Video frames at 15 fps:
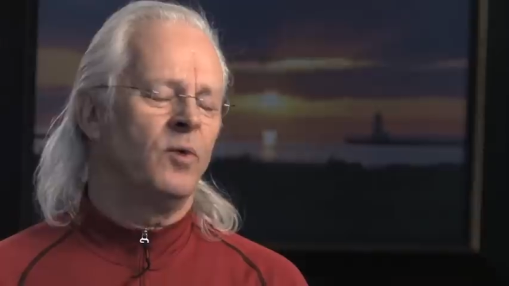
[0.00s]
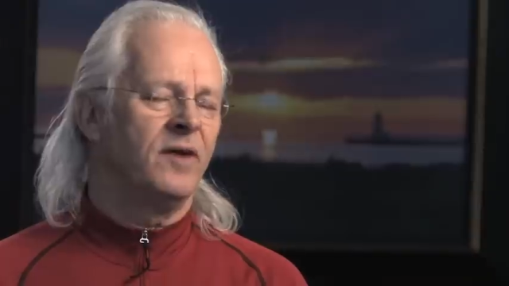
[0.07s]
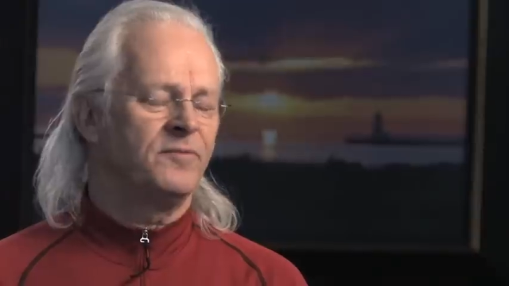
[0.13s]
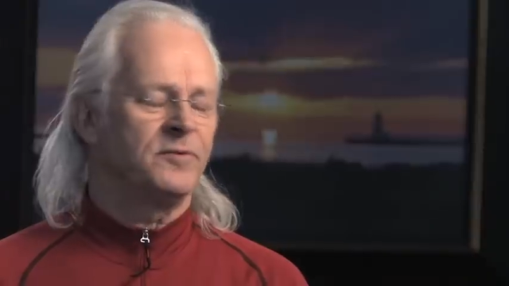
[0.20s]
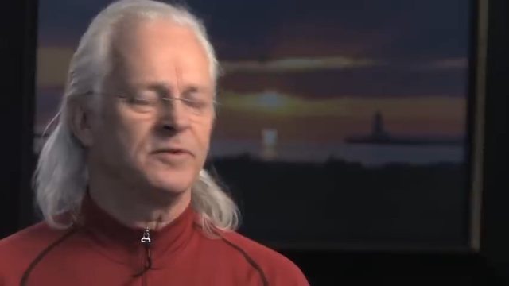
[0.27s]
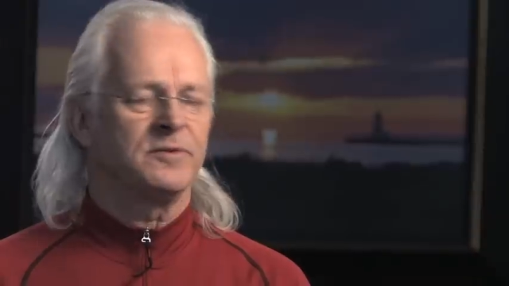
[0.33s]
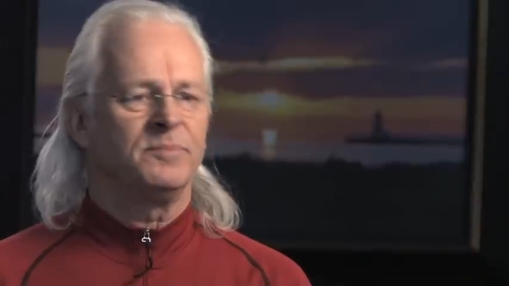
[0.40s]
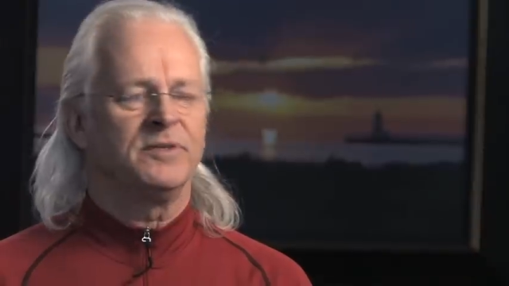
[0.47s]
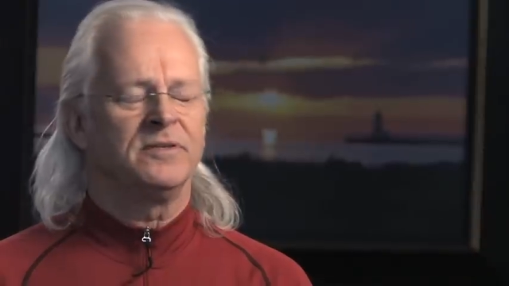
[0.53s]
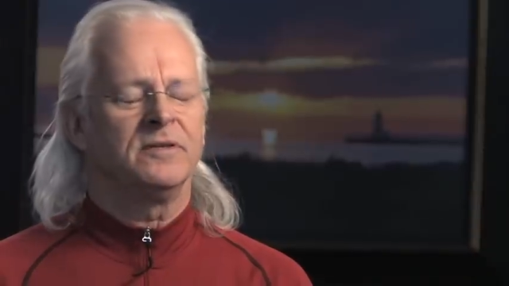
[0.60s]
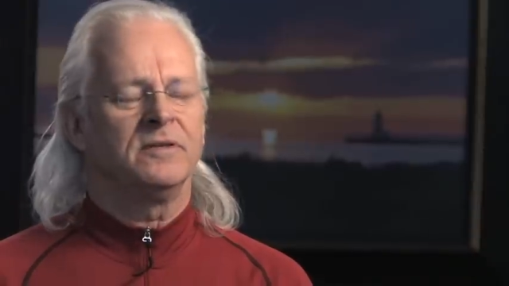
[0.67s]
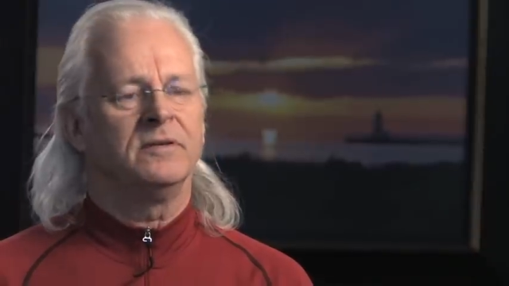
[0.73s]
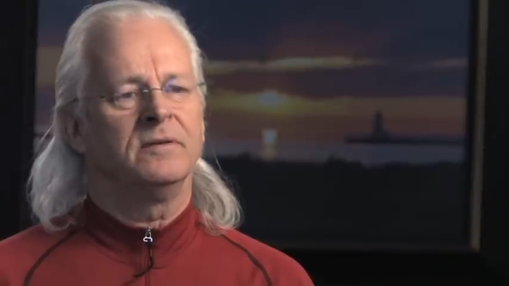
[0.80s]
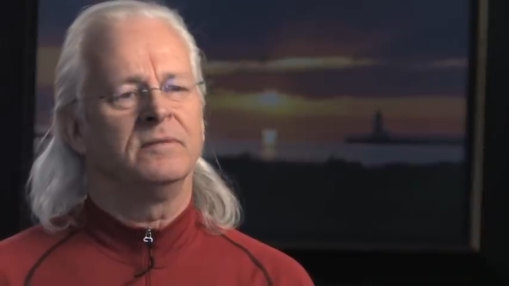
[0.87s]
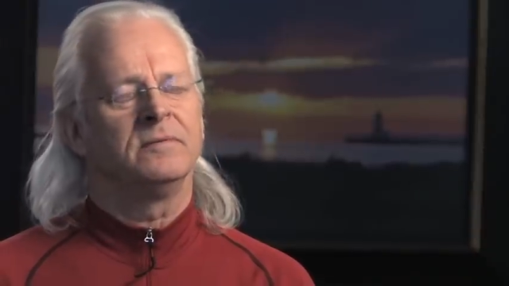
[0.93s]
wife was
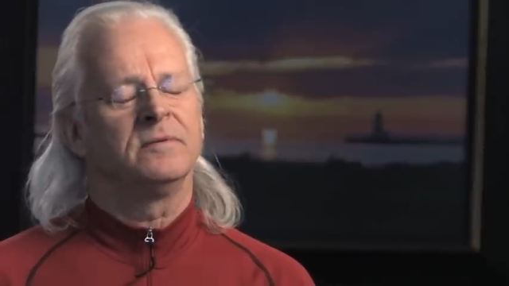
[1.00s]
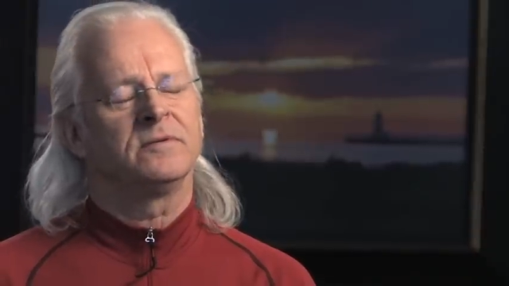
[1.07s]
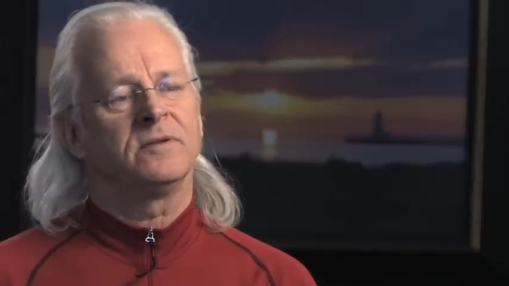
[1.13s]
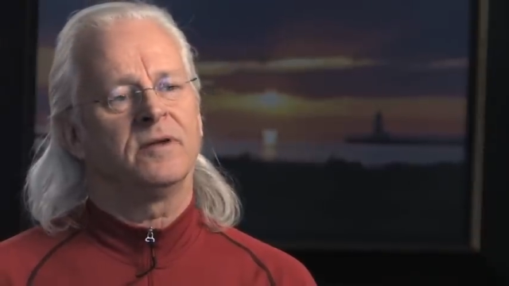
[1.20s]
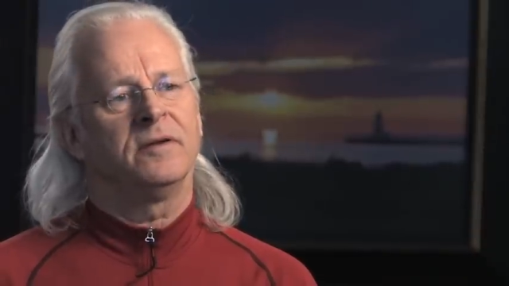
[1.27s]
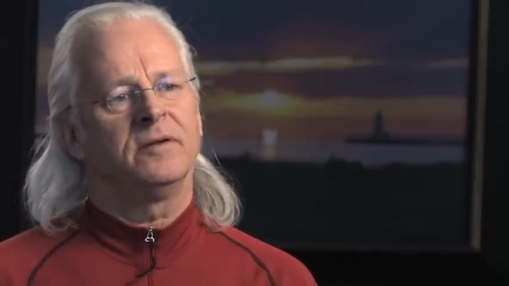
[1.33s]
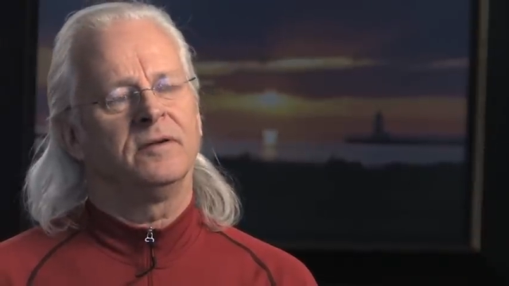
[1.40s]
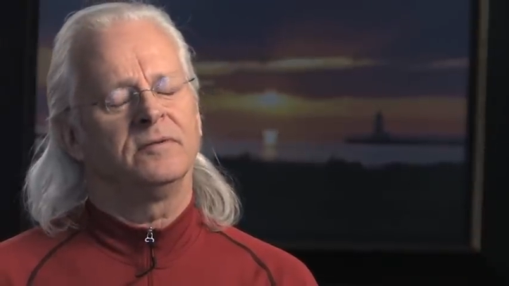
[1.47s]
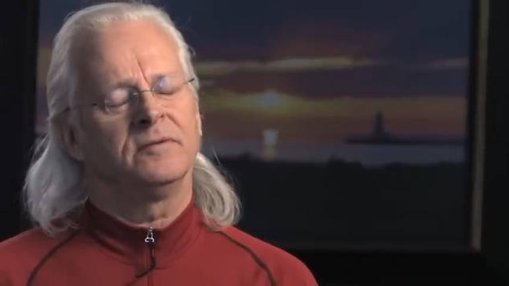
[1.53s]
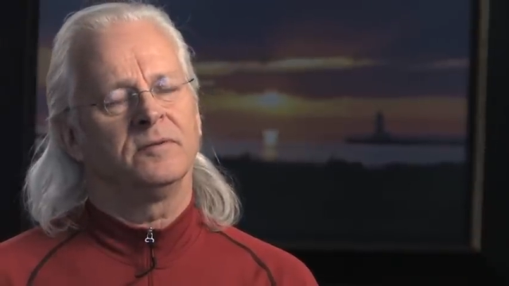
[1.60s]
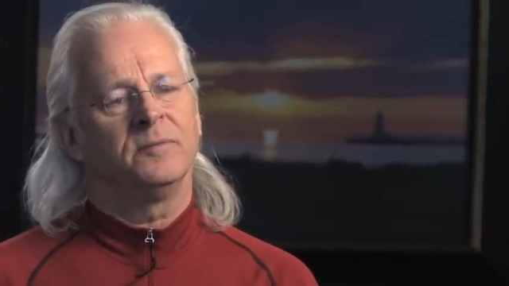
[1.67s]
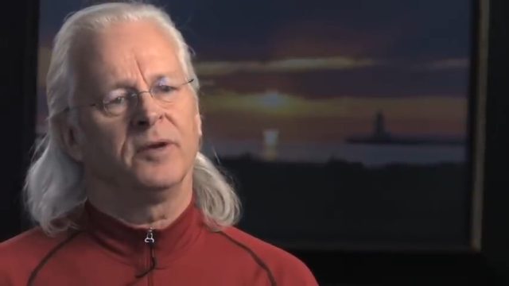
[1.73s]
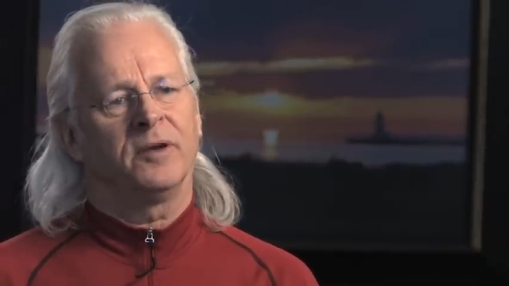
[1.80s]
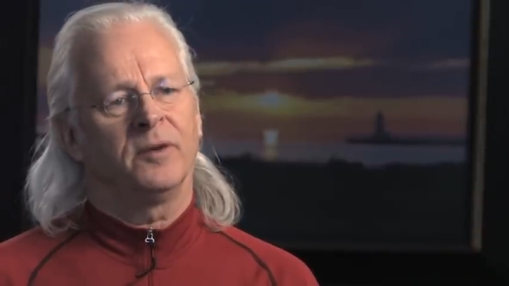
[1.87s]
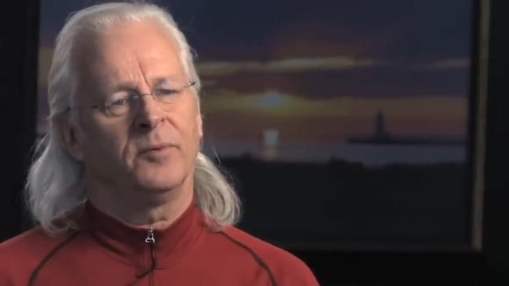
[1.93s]
busy studying
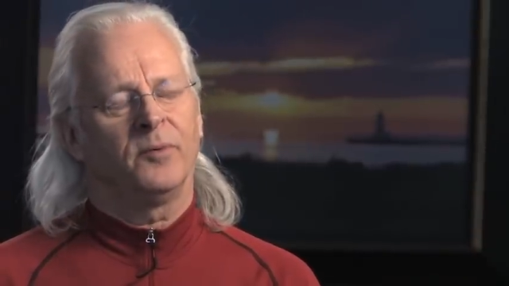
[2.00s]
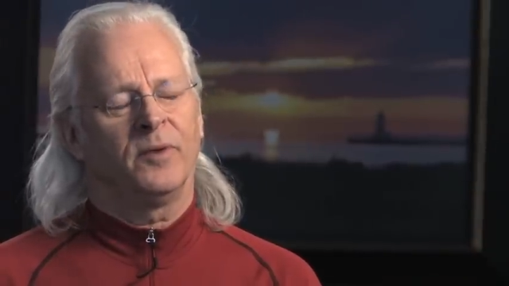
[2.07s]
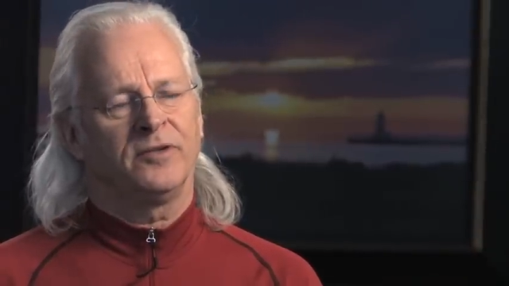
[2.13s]
to become a